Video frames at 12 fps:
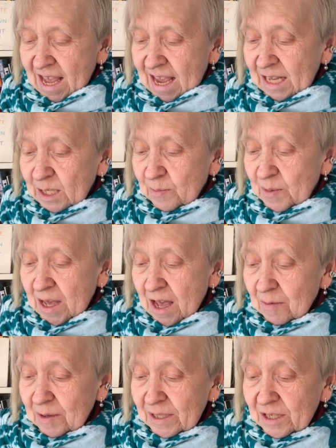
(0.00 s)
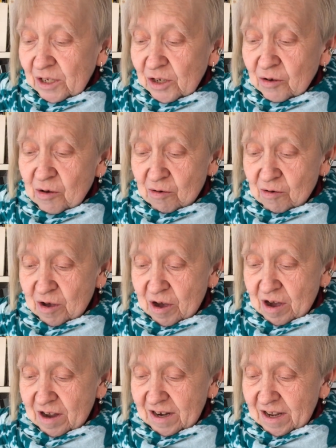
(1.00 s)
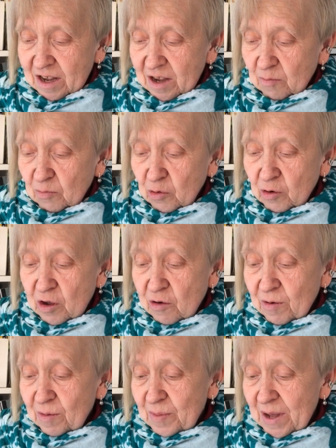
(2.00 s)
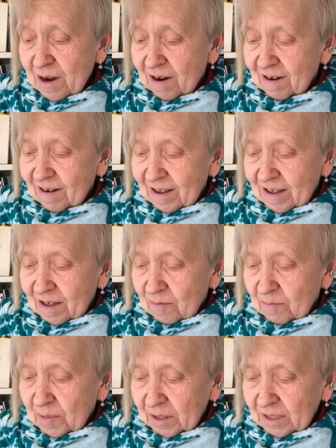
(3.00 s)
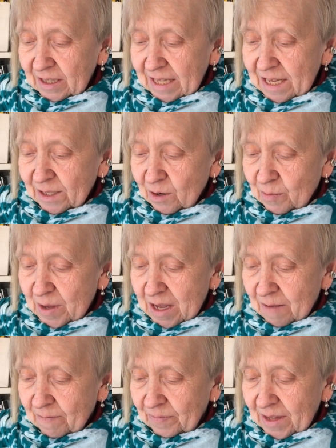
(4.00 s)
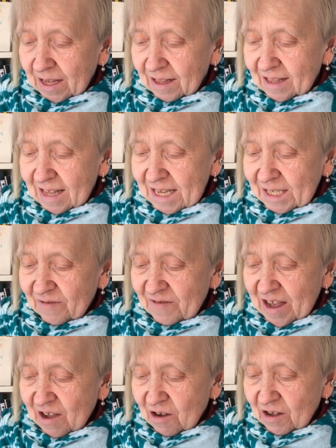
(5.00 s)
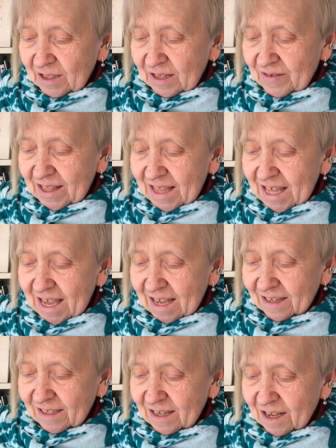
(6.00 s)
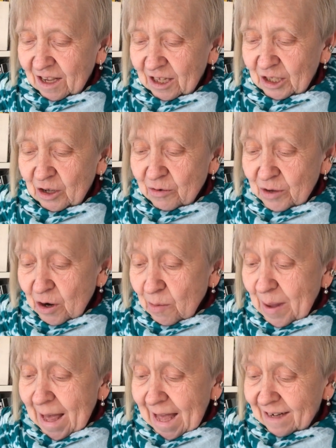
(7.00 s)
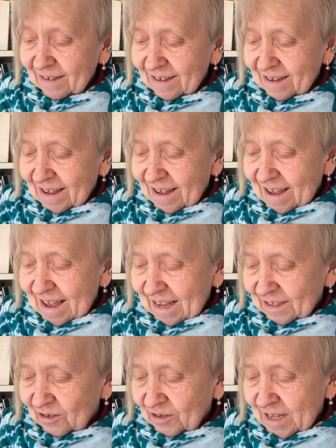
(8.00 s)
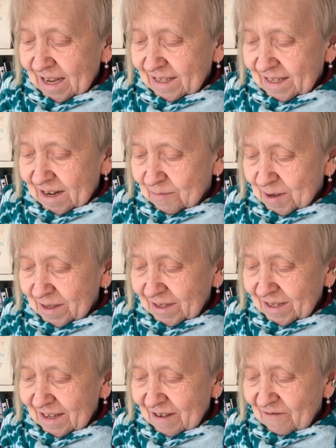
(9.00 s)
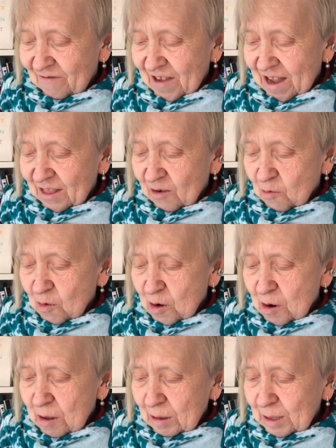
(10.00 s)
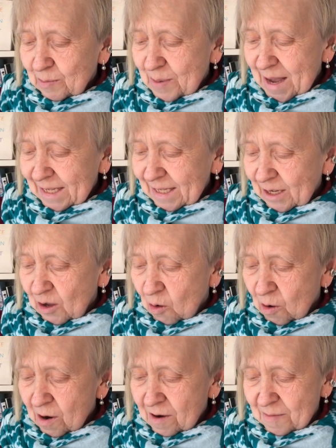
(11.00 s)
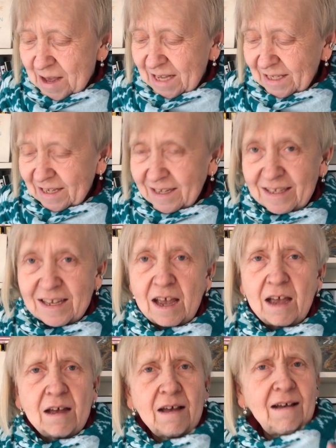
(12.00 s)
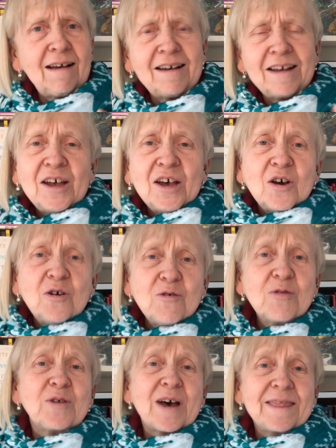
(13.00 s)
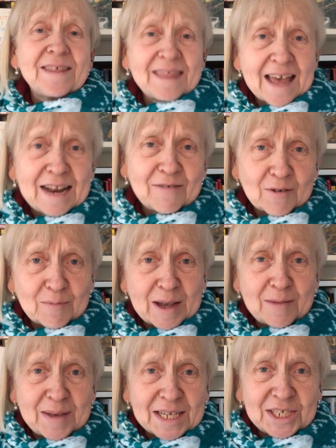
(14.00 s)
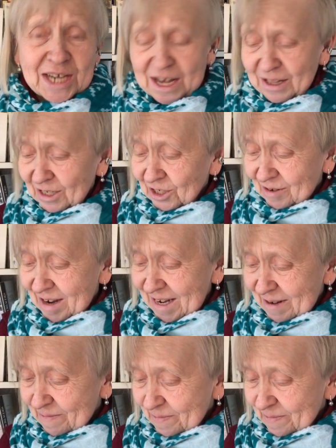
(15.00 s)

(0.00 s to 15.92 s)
It's become a Sudoku god, brew your own beer, build a laser beam, classify all living things, clone your pet, exercise demons, find the world's best corn mazes. Ha! Who thought that that ever might be a challenge, right?